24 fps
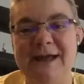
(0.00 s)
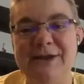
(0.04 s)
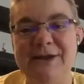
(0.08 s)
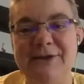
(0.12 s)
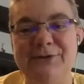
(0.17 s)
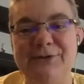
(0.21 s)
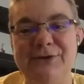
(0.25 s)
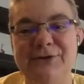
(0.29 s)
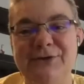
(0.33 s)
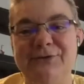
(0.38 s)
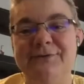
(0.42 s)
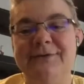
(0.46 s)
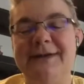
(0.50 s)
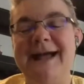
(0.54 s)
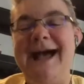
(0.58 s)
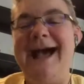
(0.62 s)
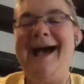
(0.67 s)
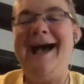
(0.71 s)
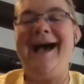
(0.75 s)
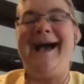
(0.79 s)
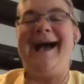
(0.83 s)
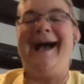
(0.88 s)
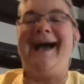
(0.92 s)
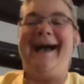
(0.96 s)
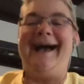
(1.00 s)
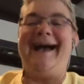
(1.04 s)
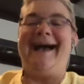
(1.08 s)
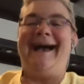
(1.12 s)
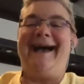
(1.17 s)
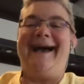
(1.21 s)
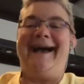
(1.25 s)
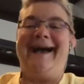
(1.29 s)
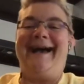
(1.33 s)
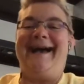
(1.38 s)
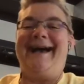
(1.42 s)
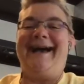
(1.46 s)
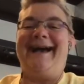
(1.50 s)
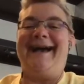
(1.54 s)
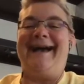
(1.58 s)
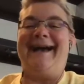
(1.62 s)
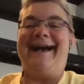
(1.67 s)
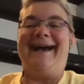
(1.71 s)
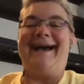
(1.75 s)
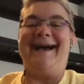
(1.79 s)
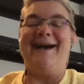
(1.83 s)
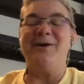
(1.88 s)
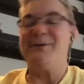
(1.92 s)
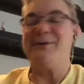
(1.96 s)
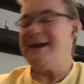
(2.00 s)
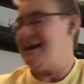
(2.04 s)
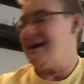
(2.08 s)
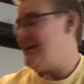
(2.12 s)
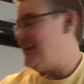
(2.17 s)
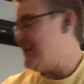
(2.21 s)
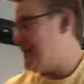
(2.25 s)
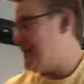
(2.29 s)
you do. Okay, never